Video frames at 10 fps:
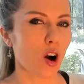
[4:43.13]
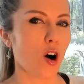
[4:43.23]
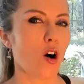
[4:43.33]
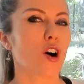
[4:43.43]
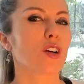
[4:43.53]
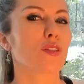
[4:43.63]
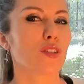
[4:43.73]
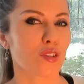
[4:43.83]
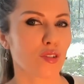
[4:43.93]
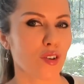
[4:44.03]

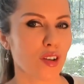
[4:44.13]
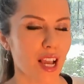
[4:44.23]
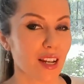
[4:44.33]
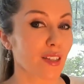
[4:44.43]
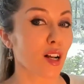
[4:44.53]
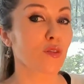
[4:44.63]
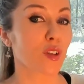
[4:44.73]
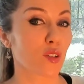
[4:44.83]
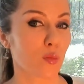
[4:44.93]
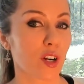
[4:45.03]
artistry and
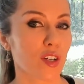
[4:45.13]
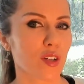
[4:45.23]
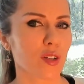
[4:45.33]
self-expression,